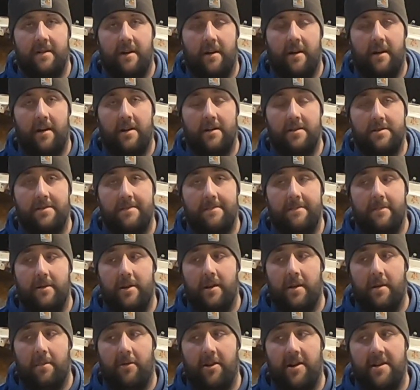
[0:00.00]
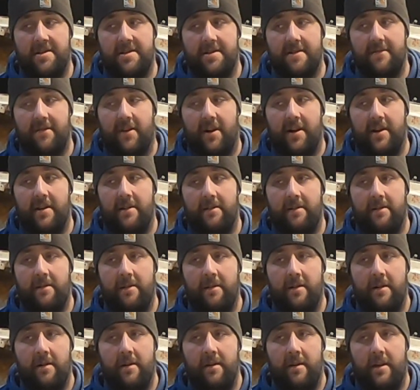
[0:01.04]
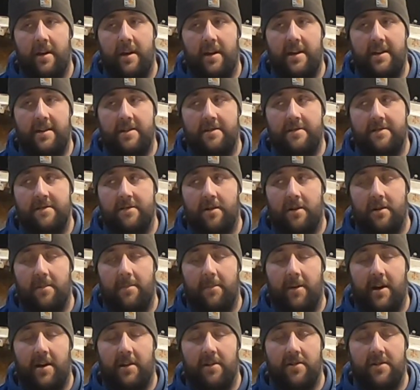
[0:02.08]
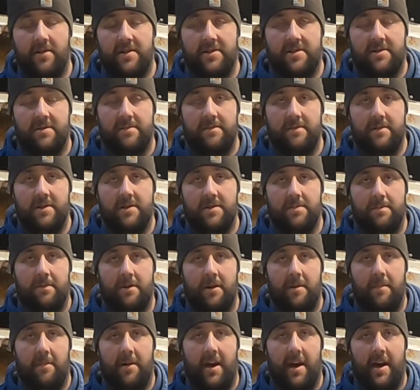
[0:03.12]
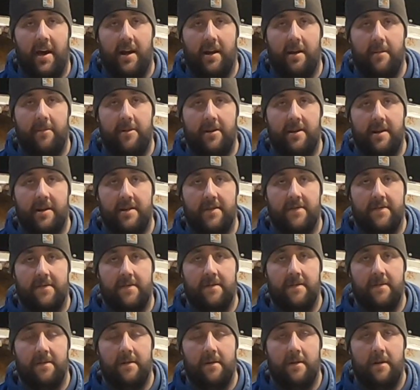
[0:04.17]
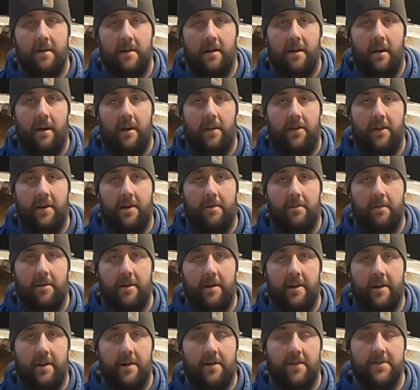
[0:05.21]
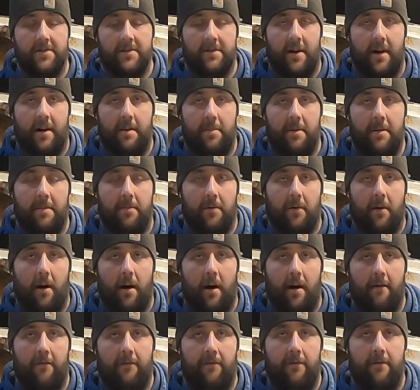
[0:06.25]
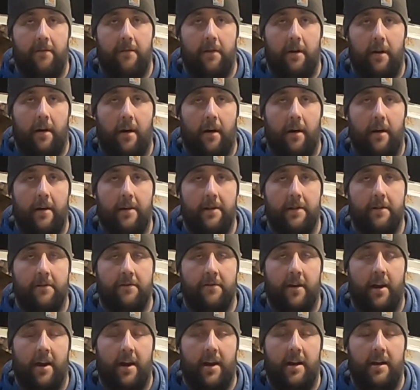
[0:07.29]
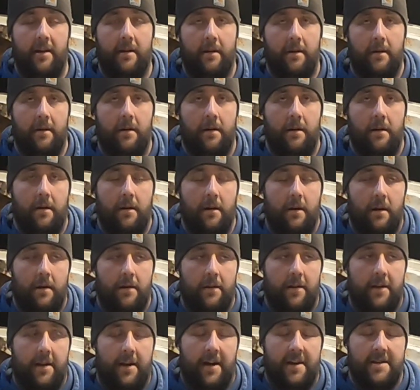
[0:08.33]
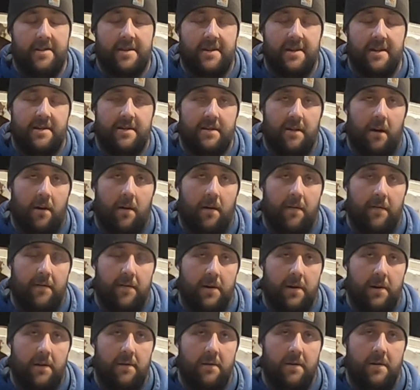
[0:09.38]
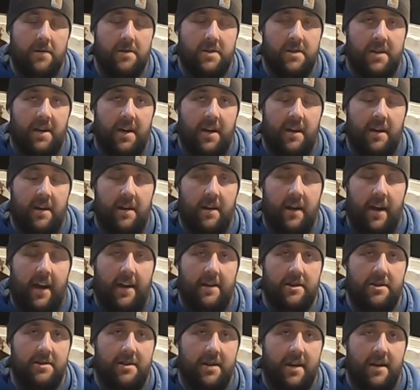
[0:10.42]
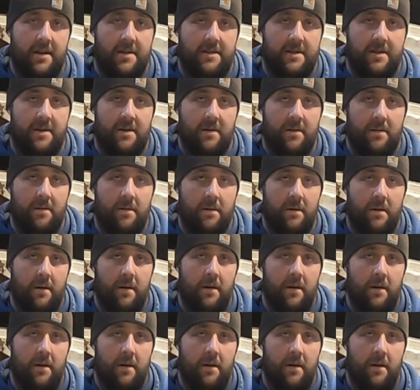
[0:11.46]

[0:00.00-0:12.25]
An abrasive on any sort of metal is pretty bad. I mean, that's, I think, what kills a lot of people off in the trade. The dust gets all over you, your skin, it agitates you.